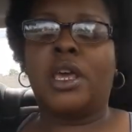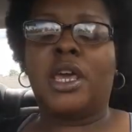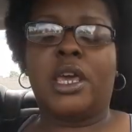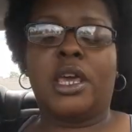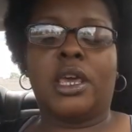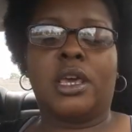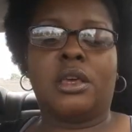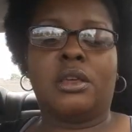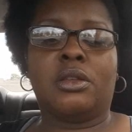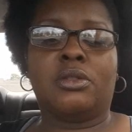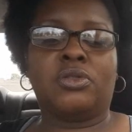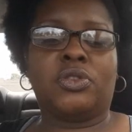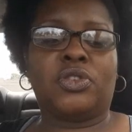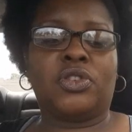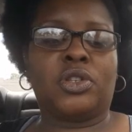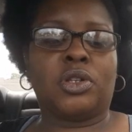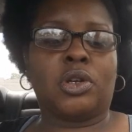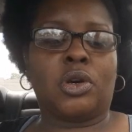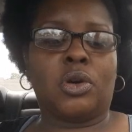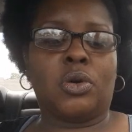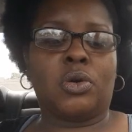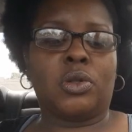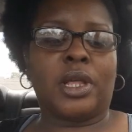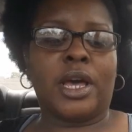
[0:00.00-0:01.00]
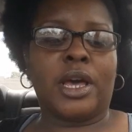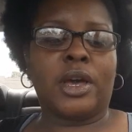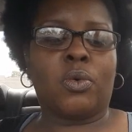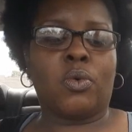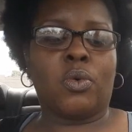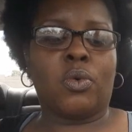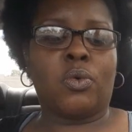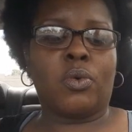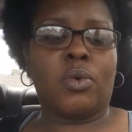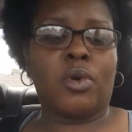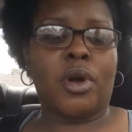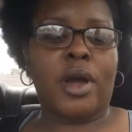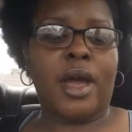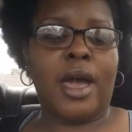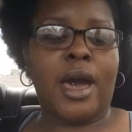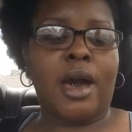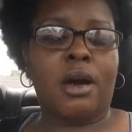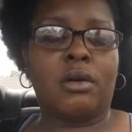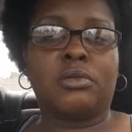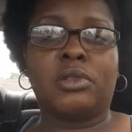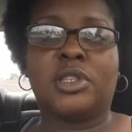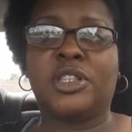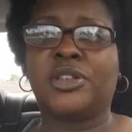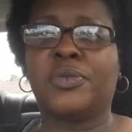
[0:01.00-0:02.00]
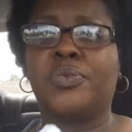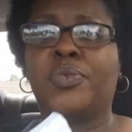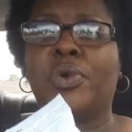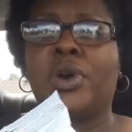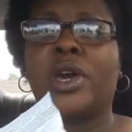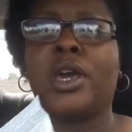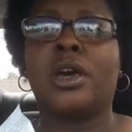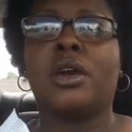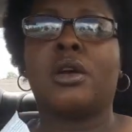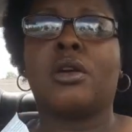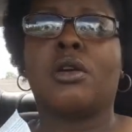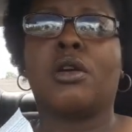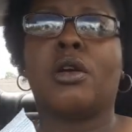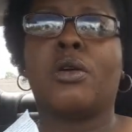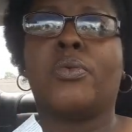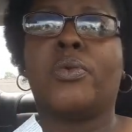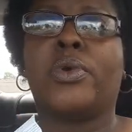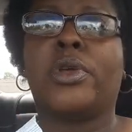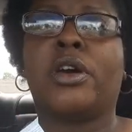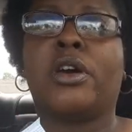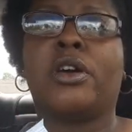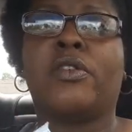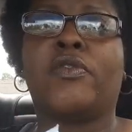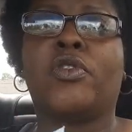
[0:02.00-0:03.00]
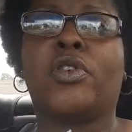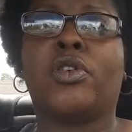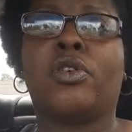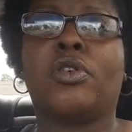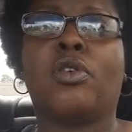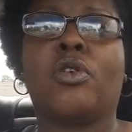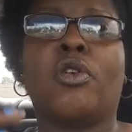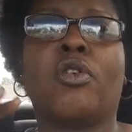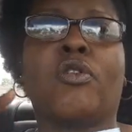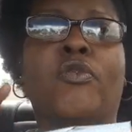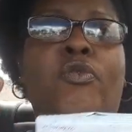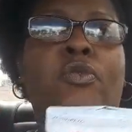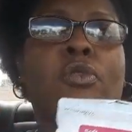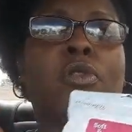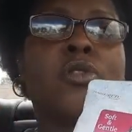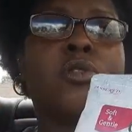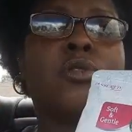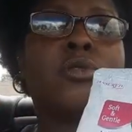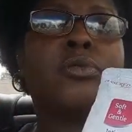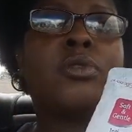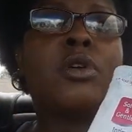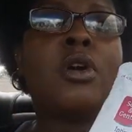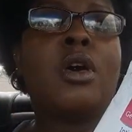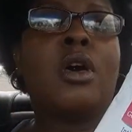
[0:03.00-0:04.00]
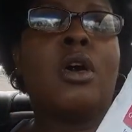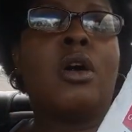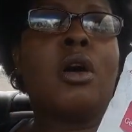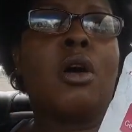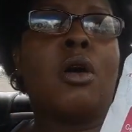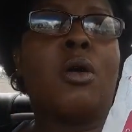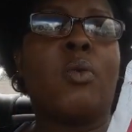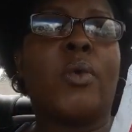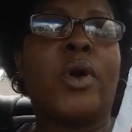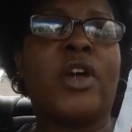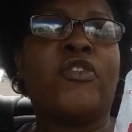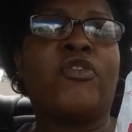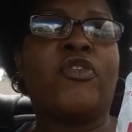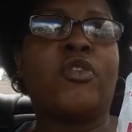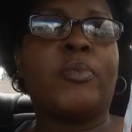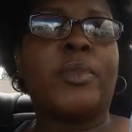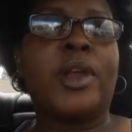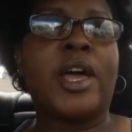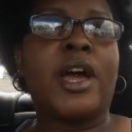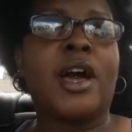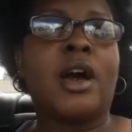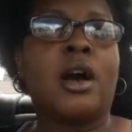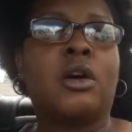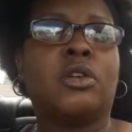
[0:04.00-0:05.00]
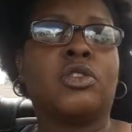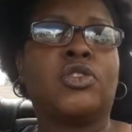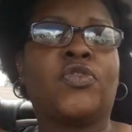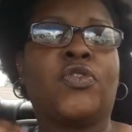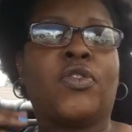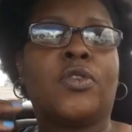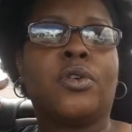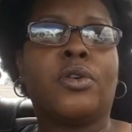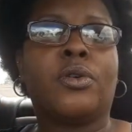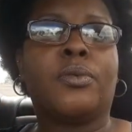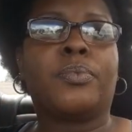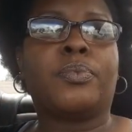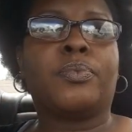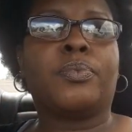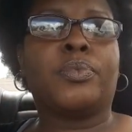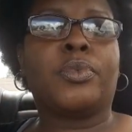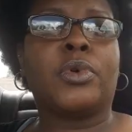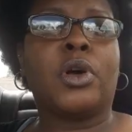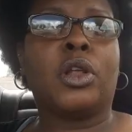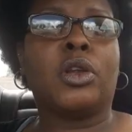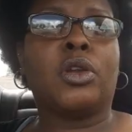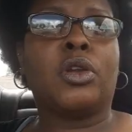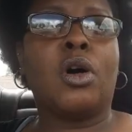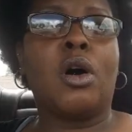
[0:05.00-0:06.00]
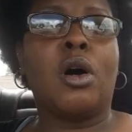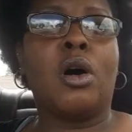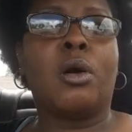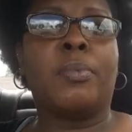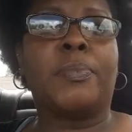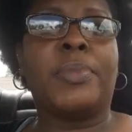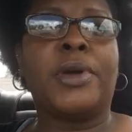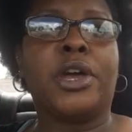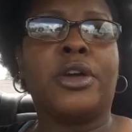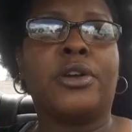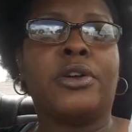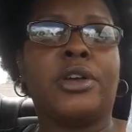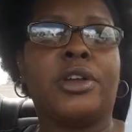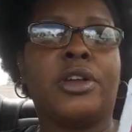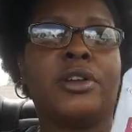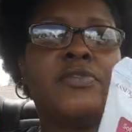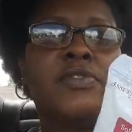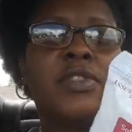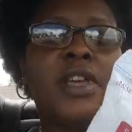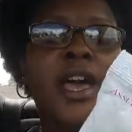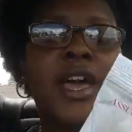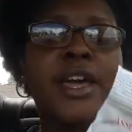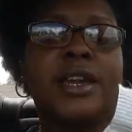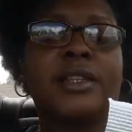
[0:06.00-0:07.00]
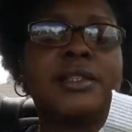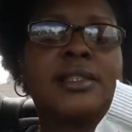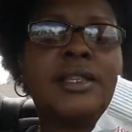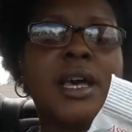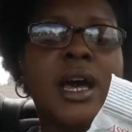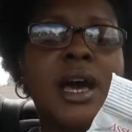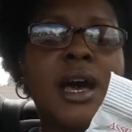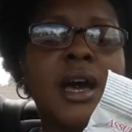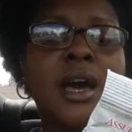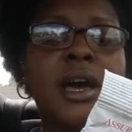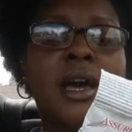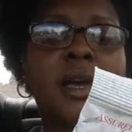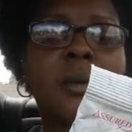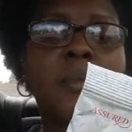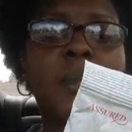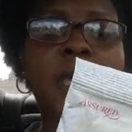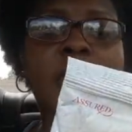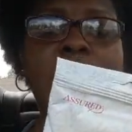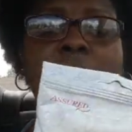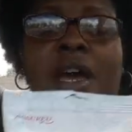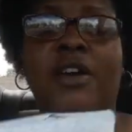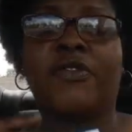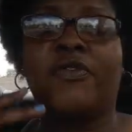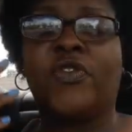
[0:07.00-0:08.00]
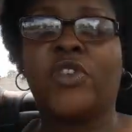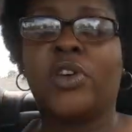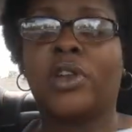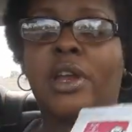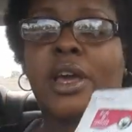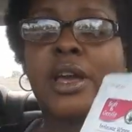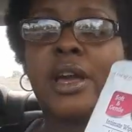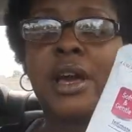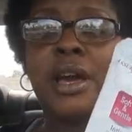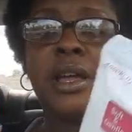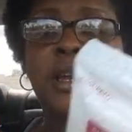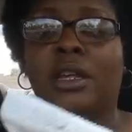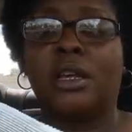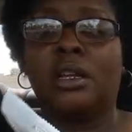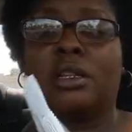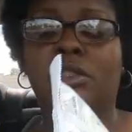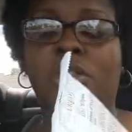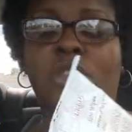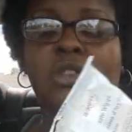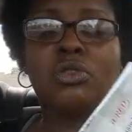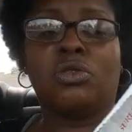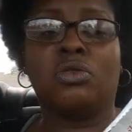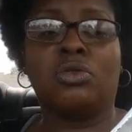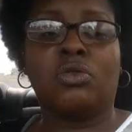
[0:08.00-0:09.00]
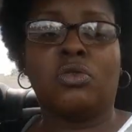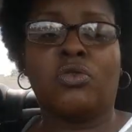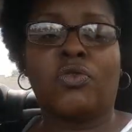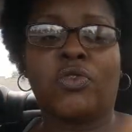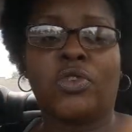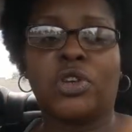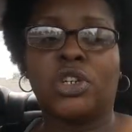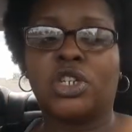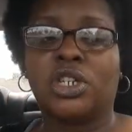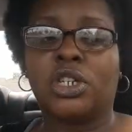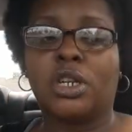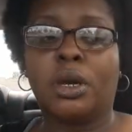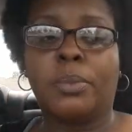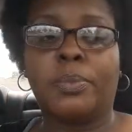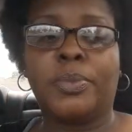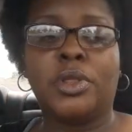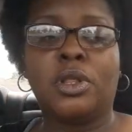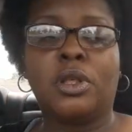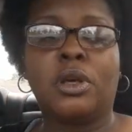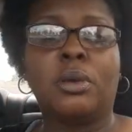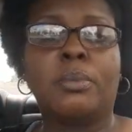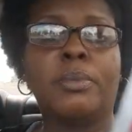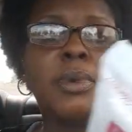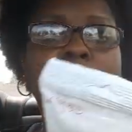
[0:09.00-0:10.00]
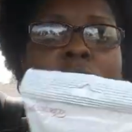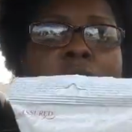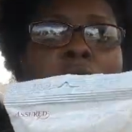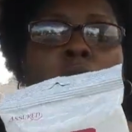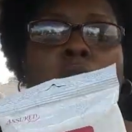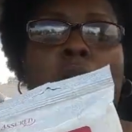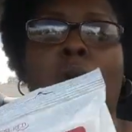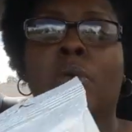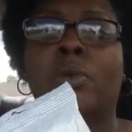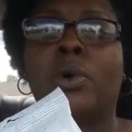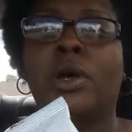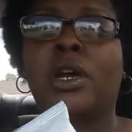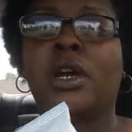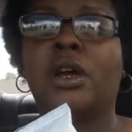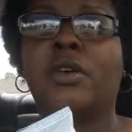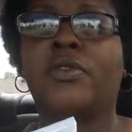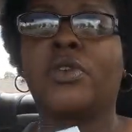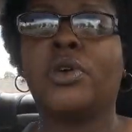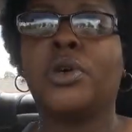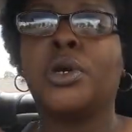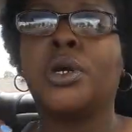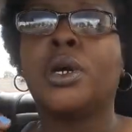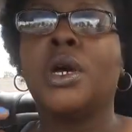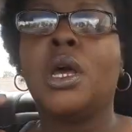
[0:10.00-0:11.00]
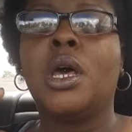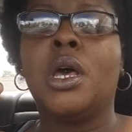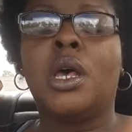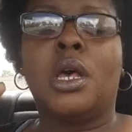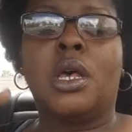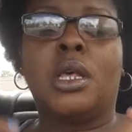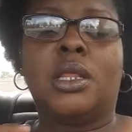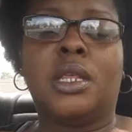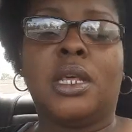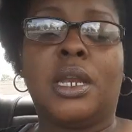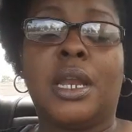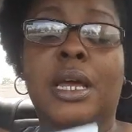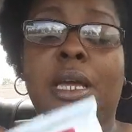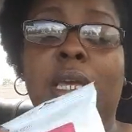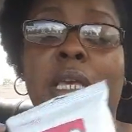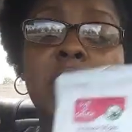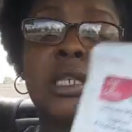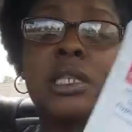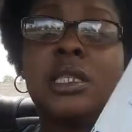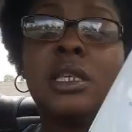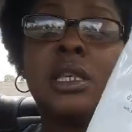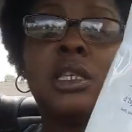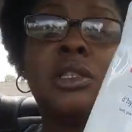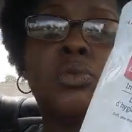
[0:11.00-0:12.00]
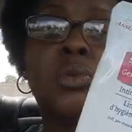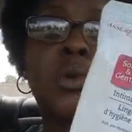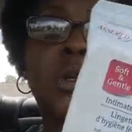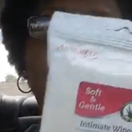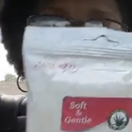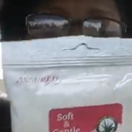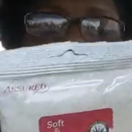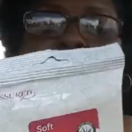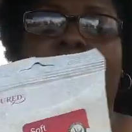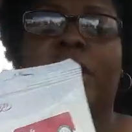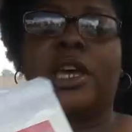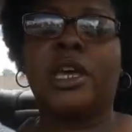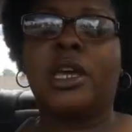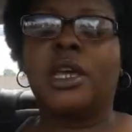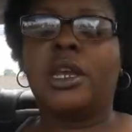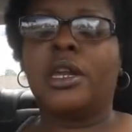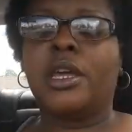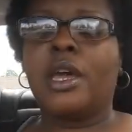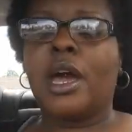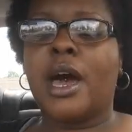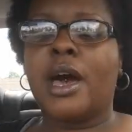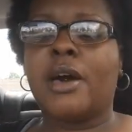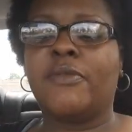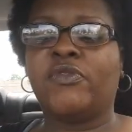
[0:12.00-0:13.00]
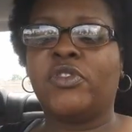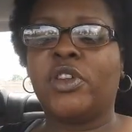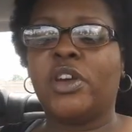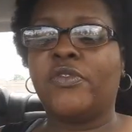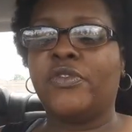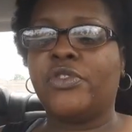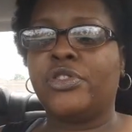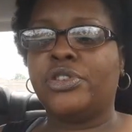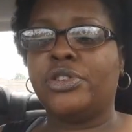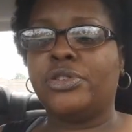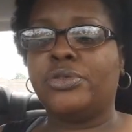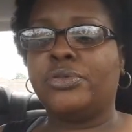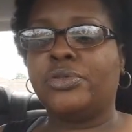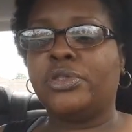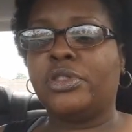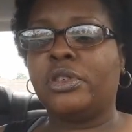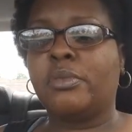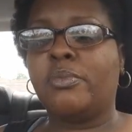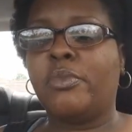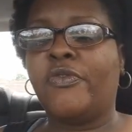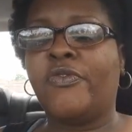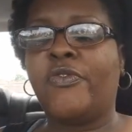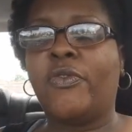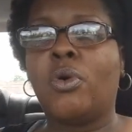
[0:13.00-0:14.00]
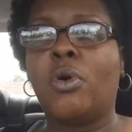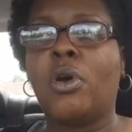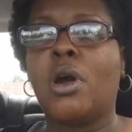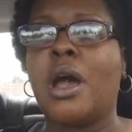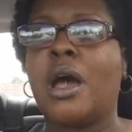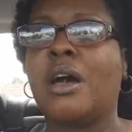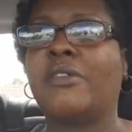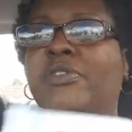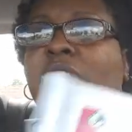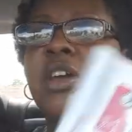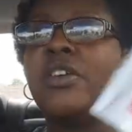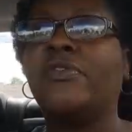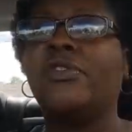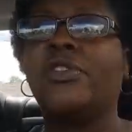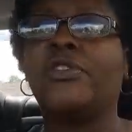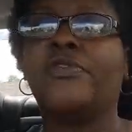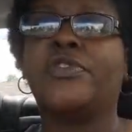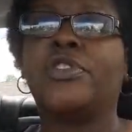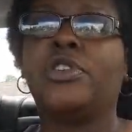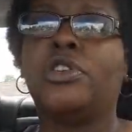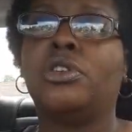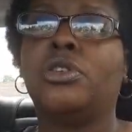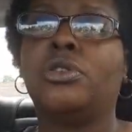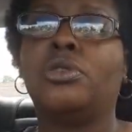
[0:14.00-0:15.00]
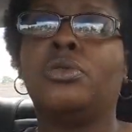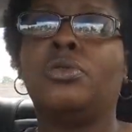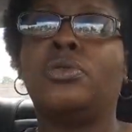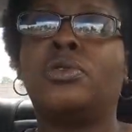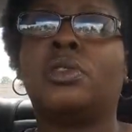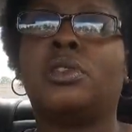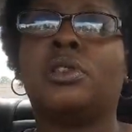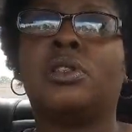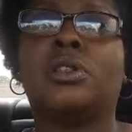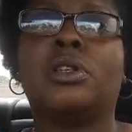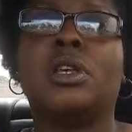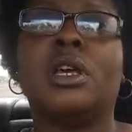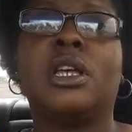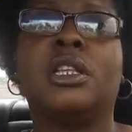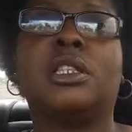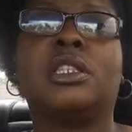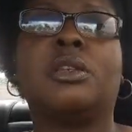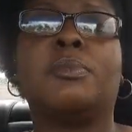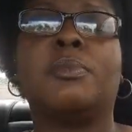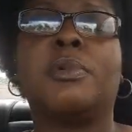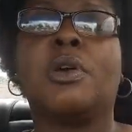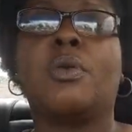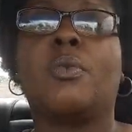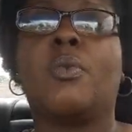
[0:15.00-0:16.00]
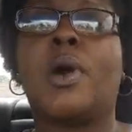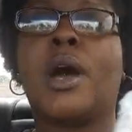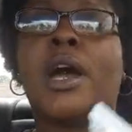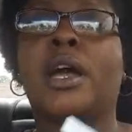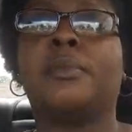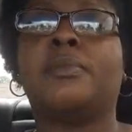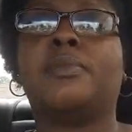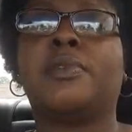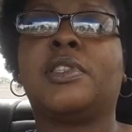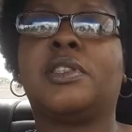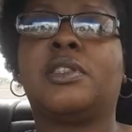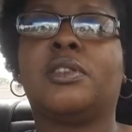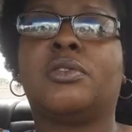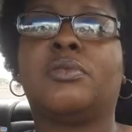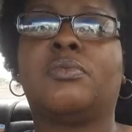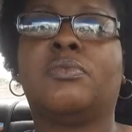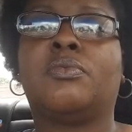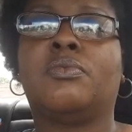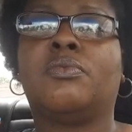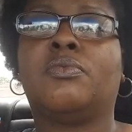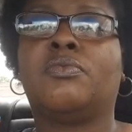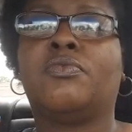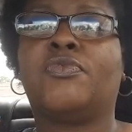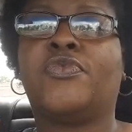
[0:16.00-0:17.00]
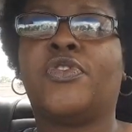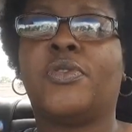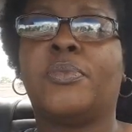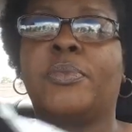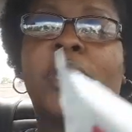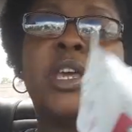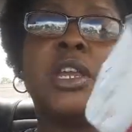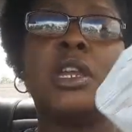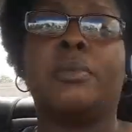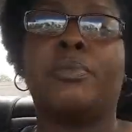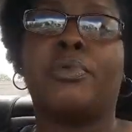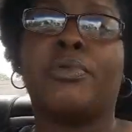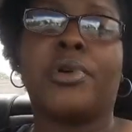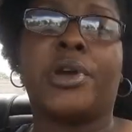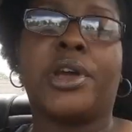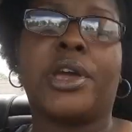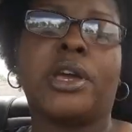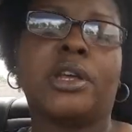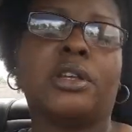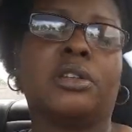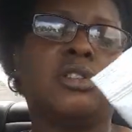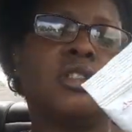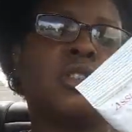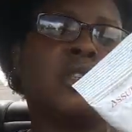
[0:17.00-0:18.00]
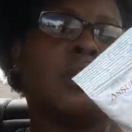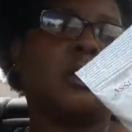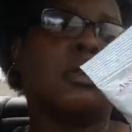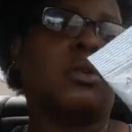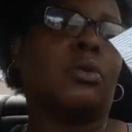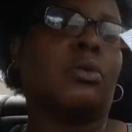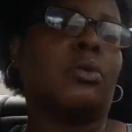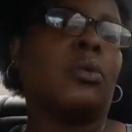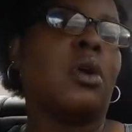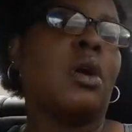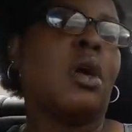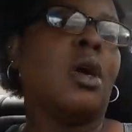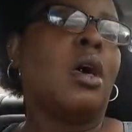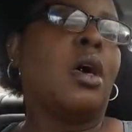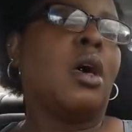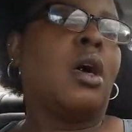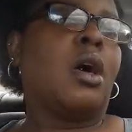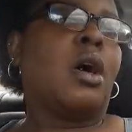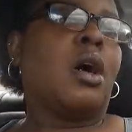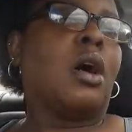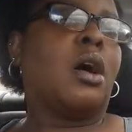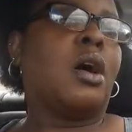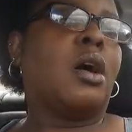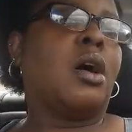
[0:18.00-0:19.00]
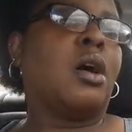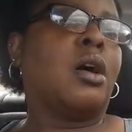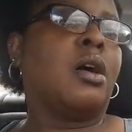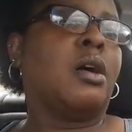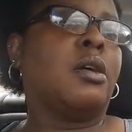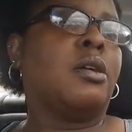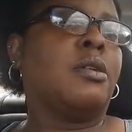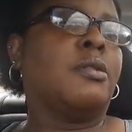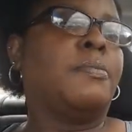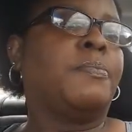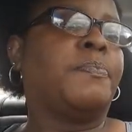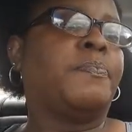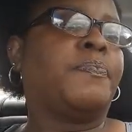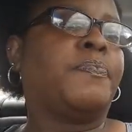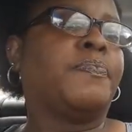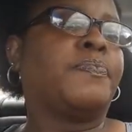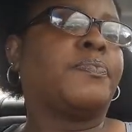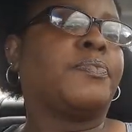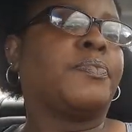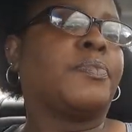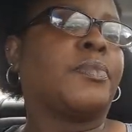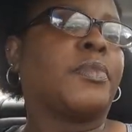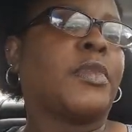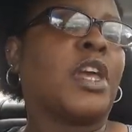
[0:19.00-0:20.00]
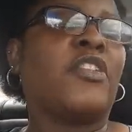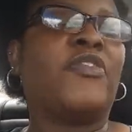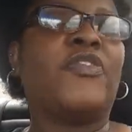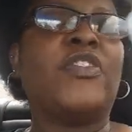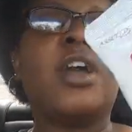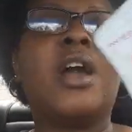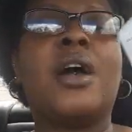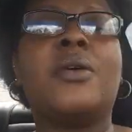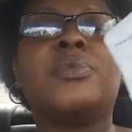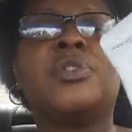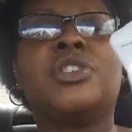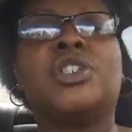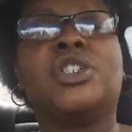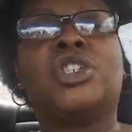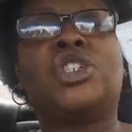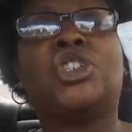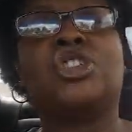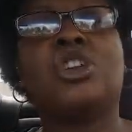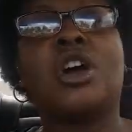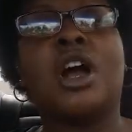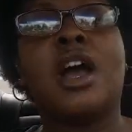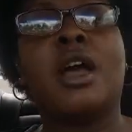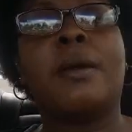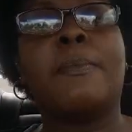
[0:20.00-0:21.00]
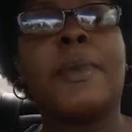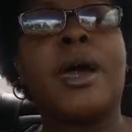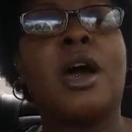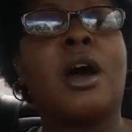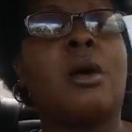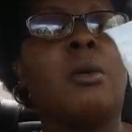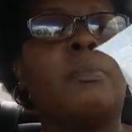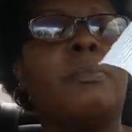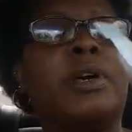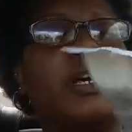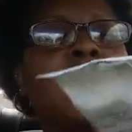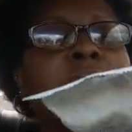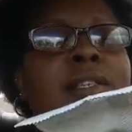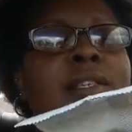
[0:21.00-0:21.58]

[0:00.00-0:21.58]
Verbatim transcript: And so like when we're out somewhere or whatever, or if we're away from the house for a long period of at a time and I feel like I need to freshen up a little bit or whatever, then I guess these would come in handy. I've never used them before. I've never even used intimate wipes from any brand. So um I think I would just try them out,